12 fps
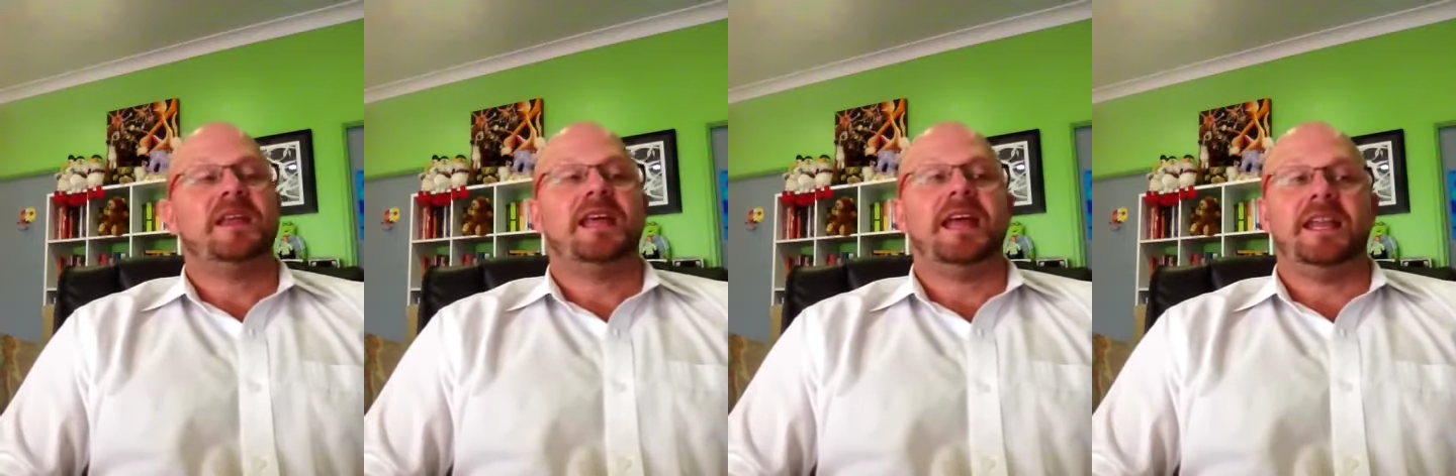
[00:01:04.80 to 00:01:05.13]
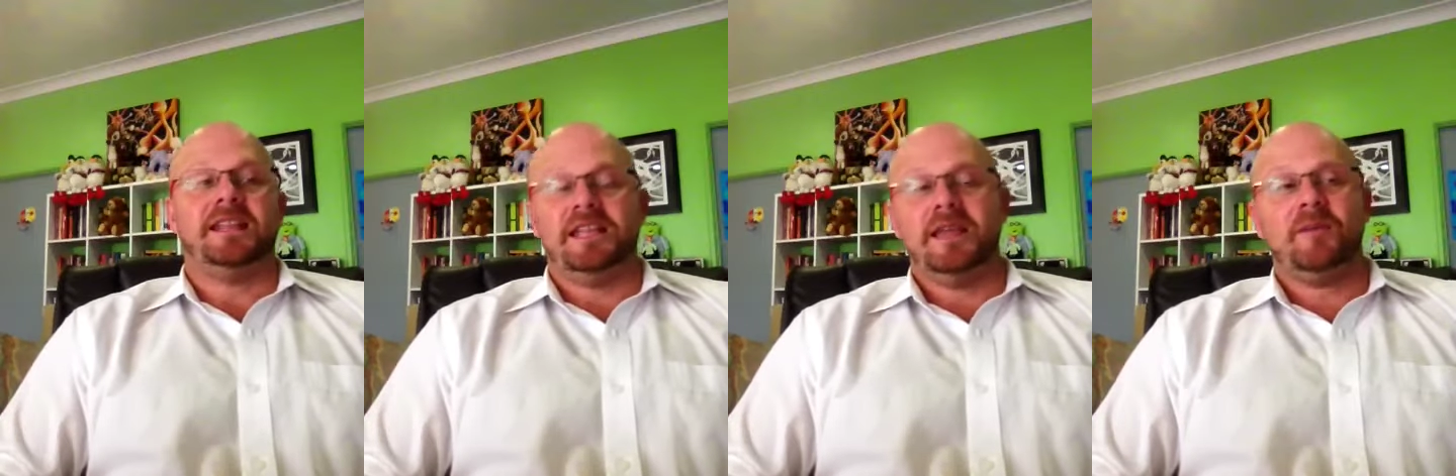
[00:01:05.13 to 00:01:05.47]
and
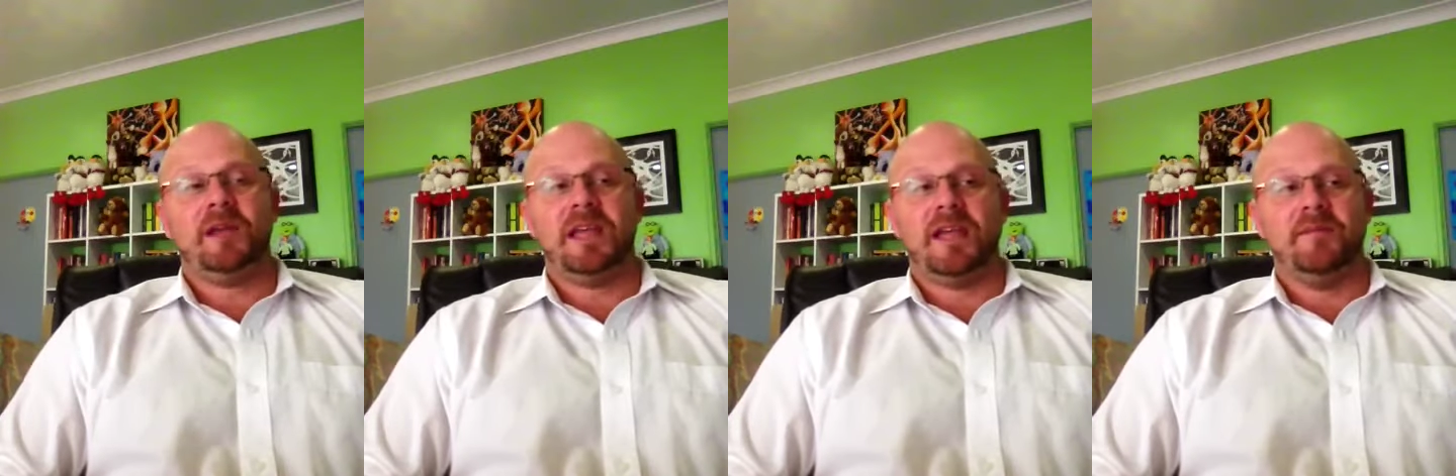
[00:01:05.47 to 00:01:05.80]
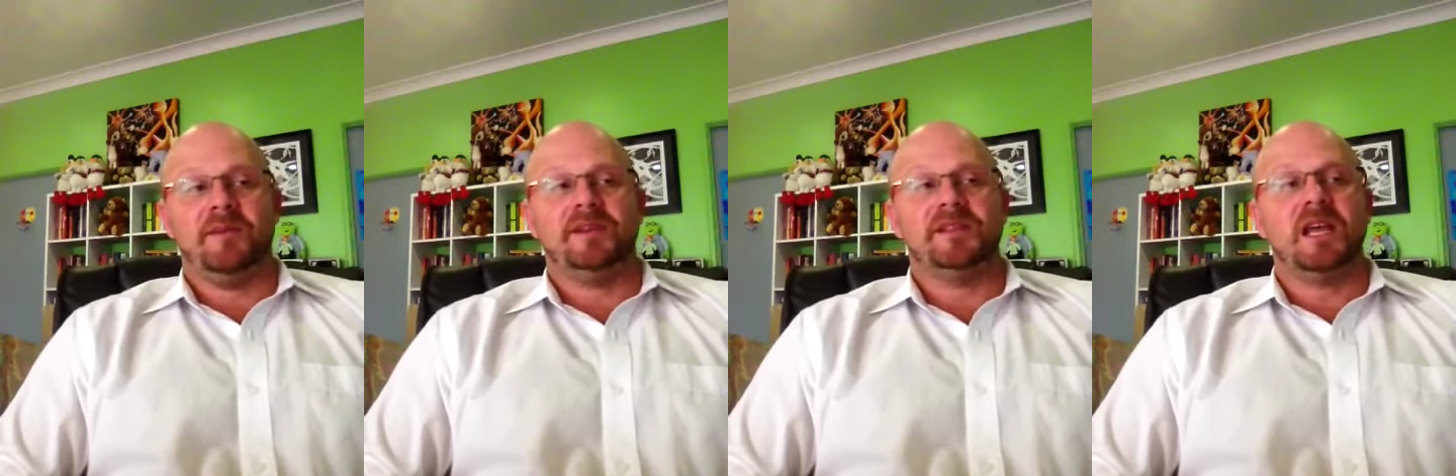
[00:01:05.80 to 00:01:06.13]
in the
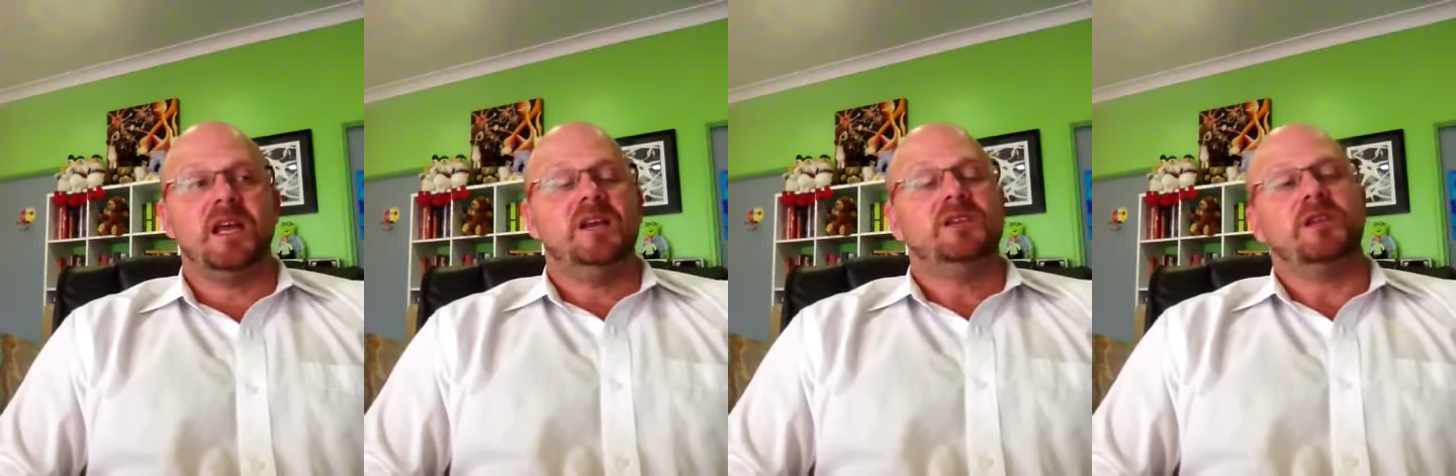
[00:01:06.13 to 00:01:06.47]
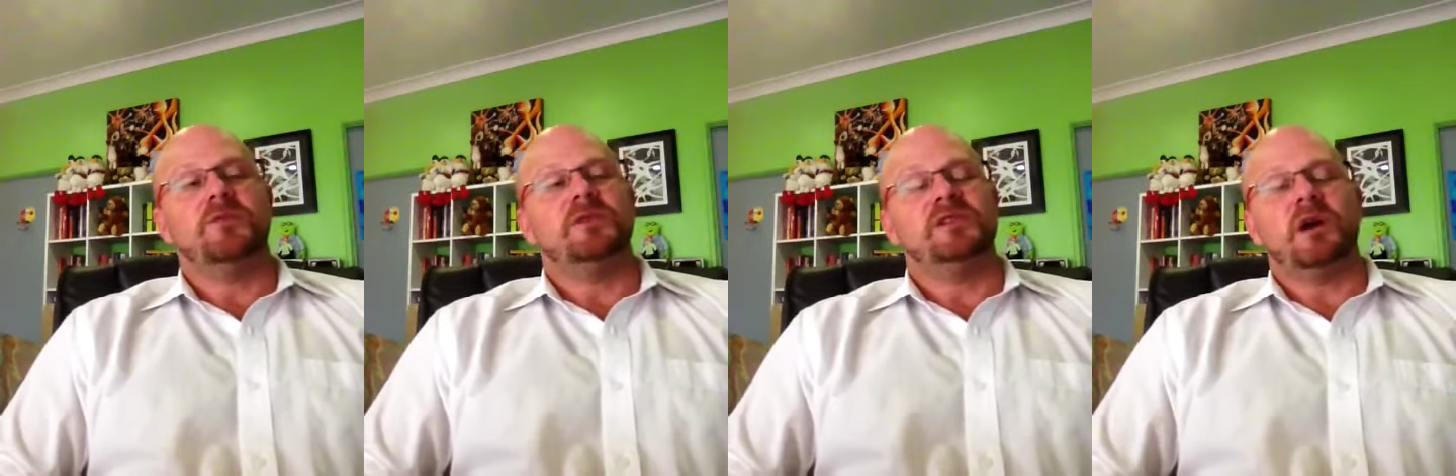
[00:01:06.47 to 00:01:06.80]
hippocampus. So
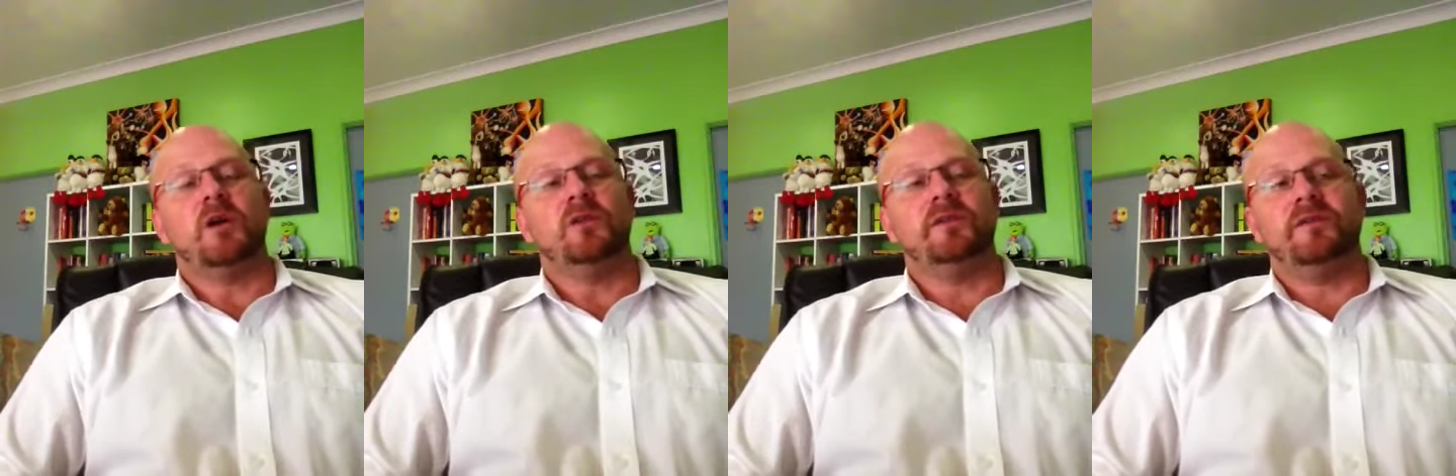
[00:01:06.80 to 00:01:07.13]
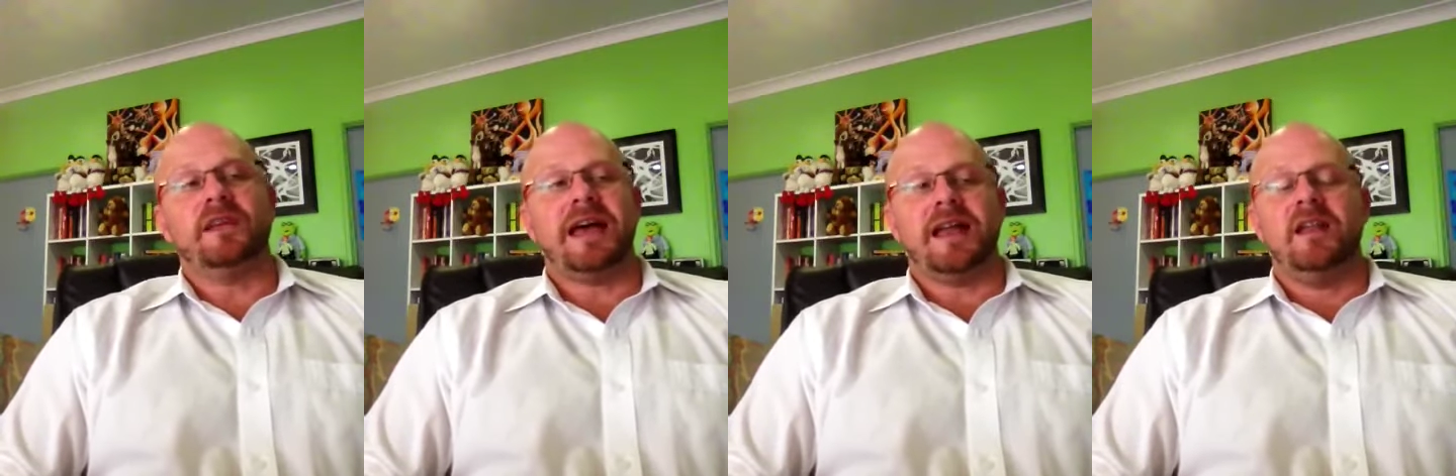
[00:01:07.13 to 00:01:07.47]
the result of
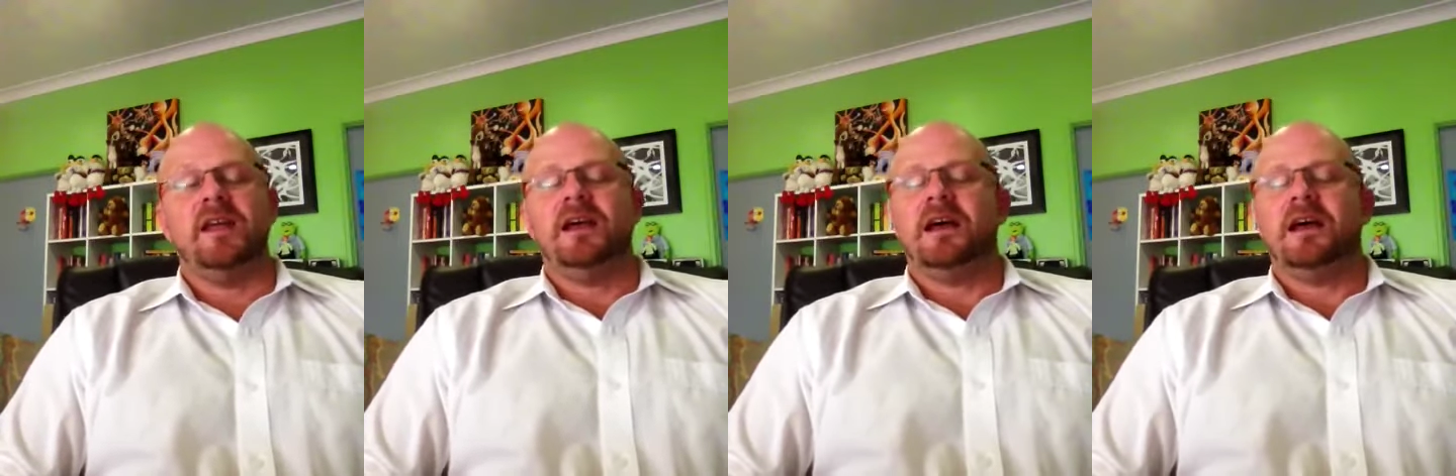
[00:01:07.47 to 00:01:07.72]
that